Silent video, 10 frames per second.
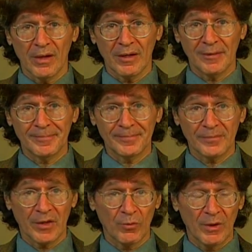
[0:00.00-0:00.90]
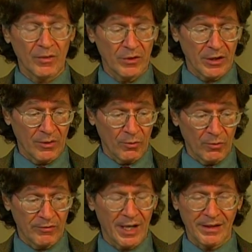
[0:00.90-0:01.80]
Um, and we'll, you know,
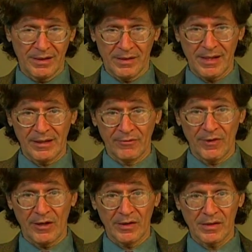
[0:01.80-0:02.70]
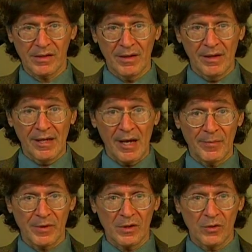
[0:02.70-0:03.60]
we've gotten into that in various
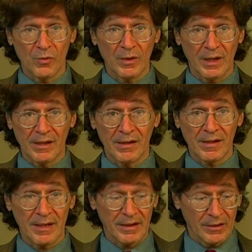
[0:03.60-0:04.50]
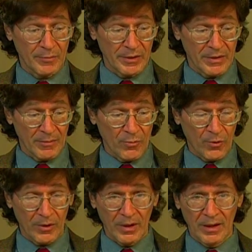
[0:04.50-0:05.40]
episodes. We'll get into that a bit
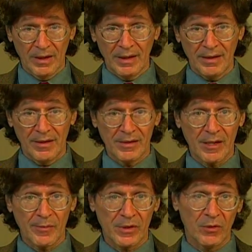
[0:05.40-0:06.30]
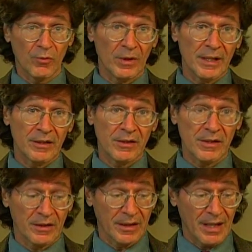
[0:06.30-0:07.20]
more in this episode related to the
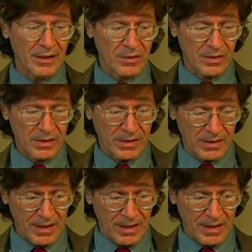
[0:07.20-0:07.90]
unconscious.